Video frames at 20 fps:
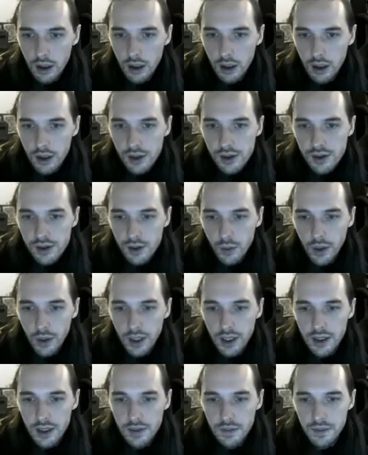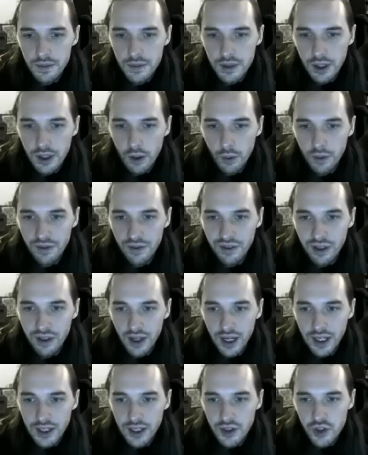just the way he dealt with
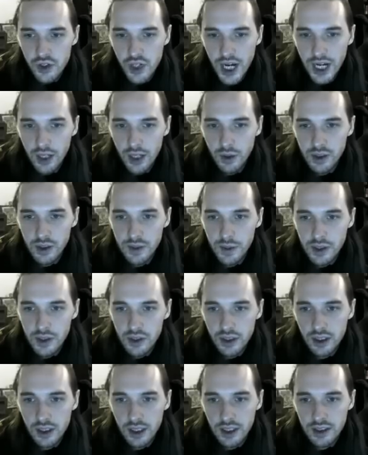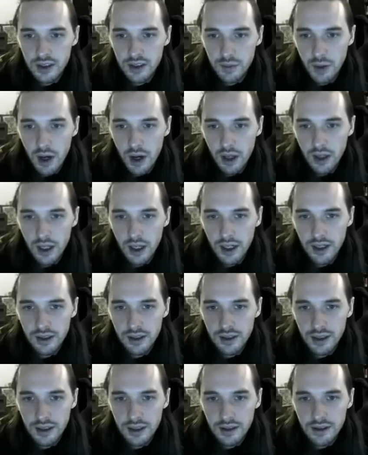light and shadow, especially like spotlighting
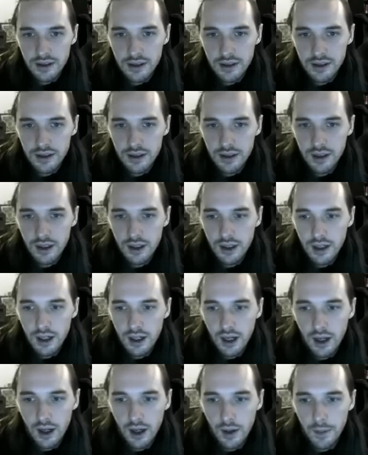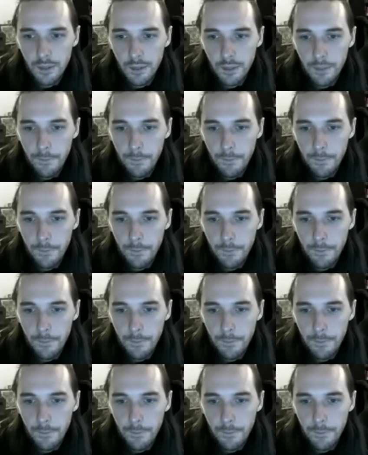things, and